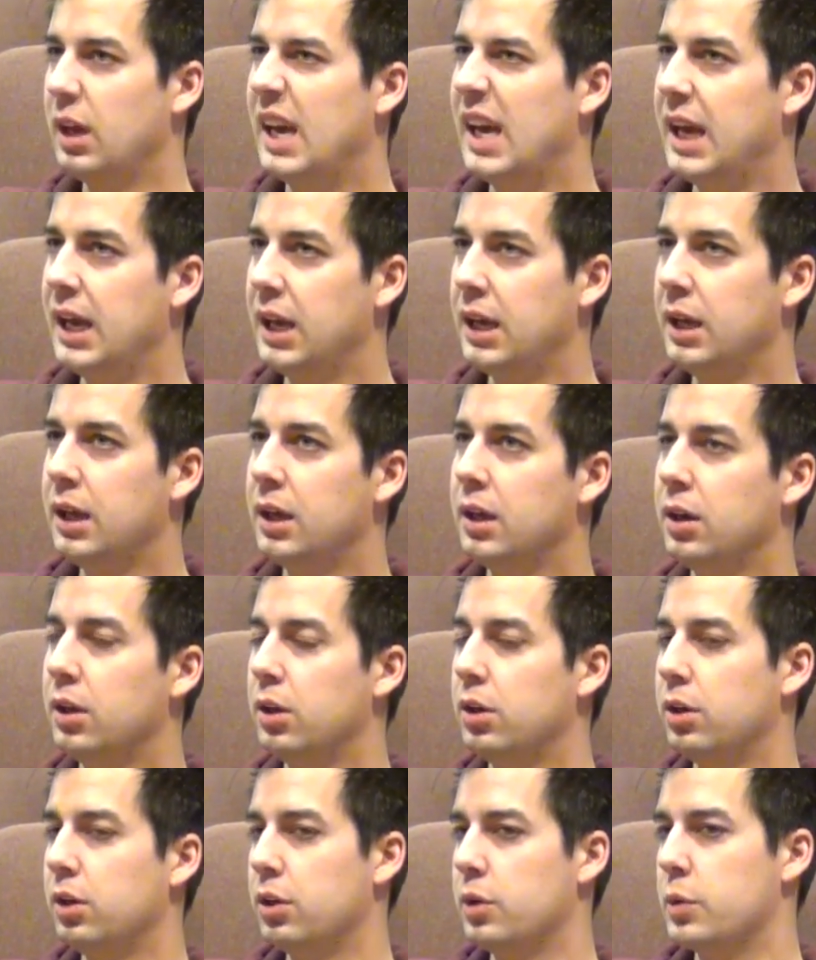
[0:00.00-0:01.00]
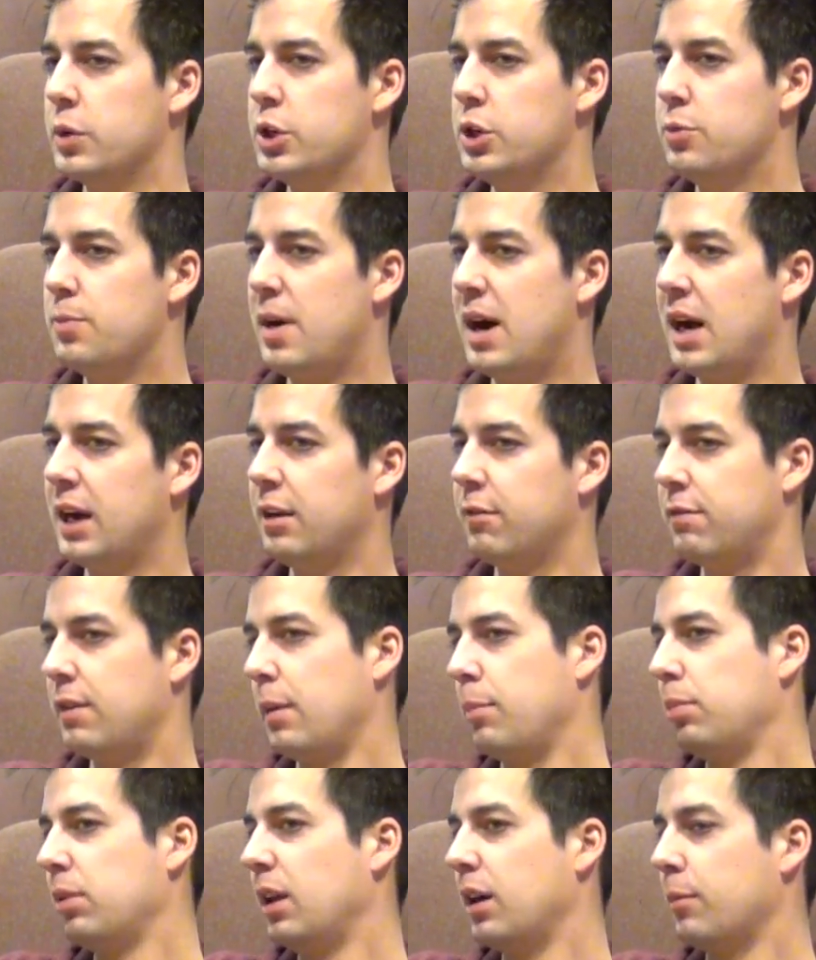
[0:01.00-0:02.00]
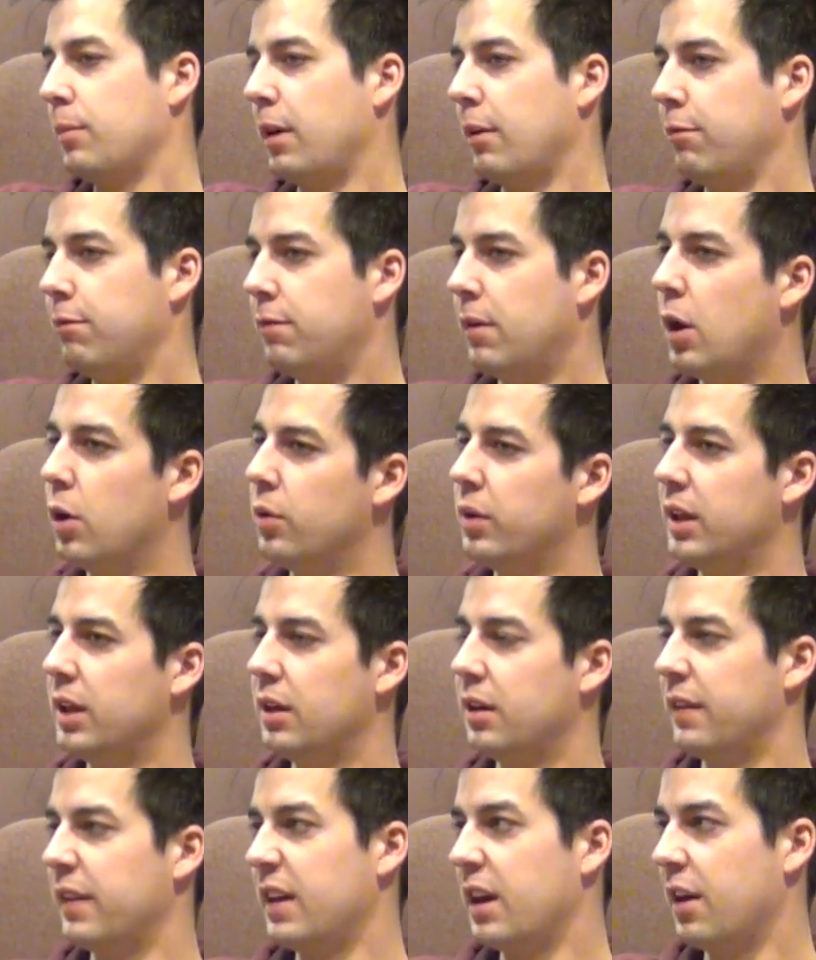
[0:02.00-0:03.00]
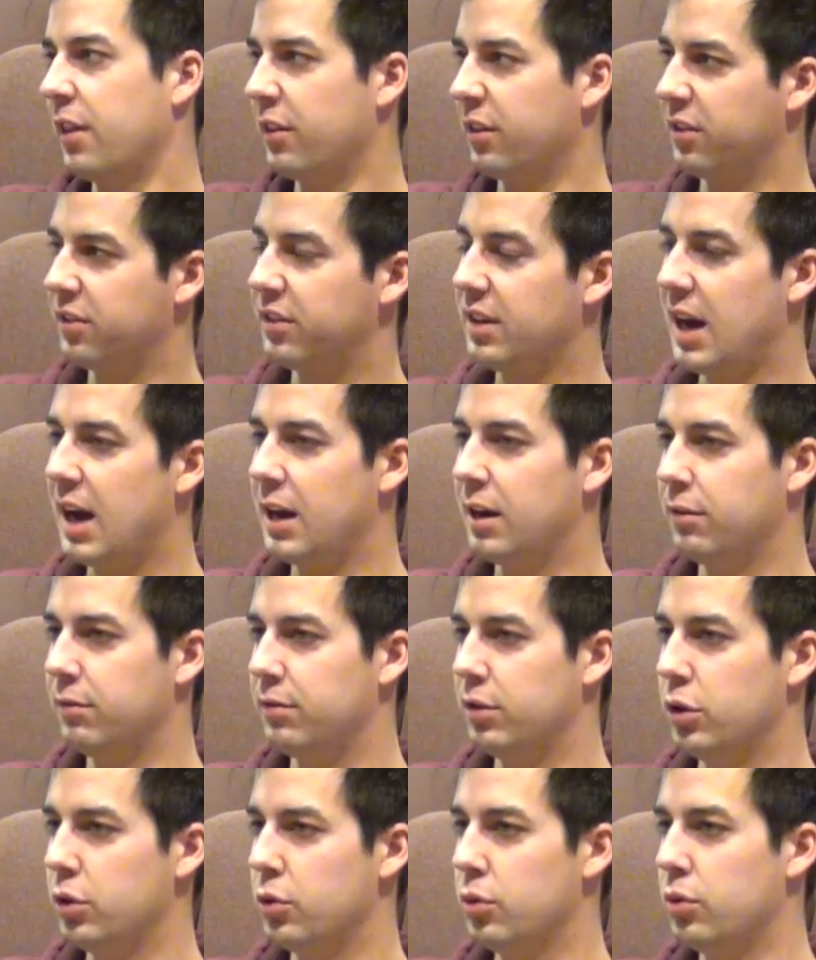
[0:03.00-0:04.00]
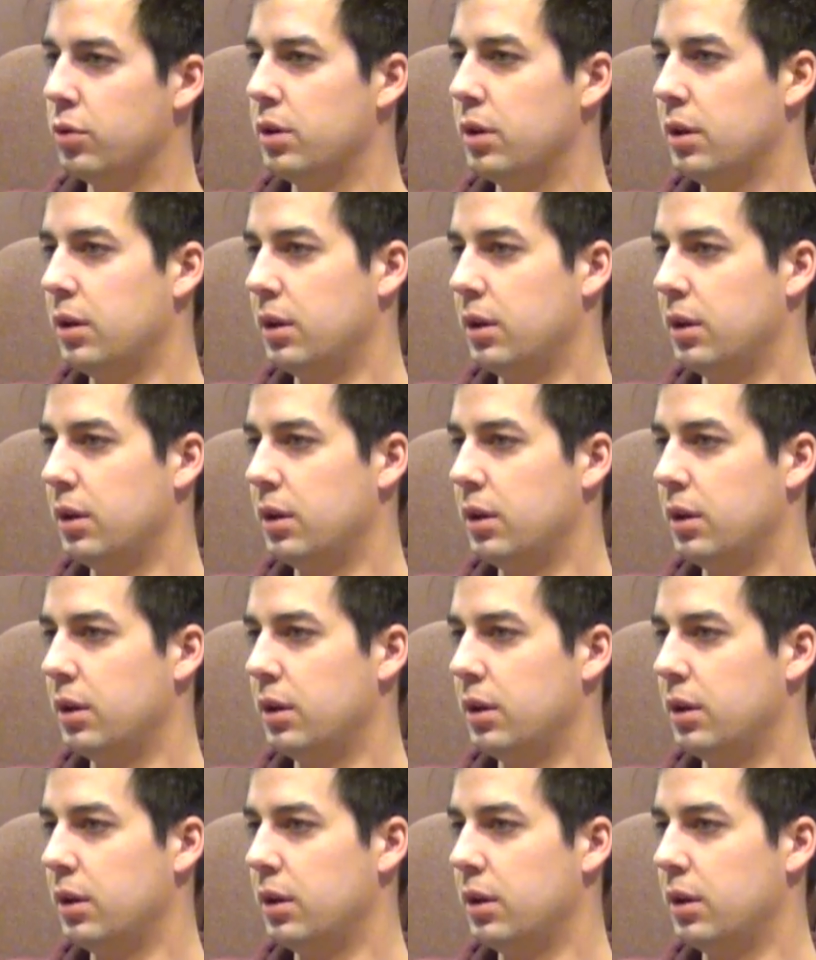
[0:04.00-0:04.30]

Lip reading: hey, would you mind if I plug my phone in on the other side of you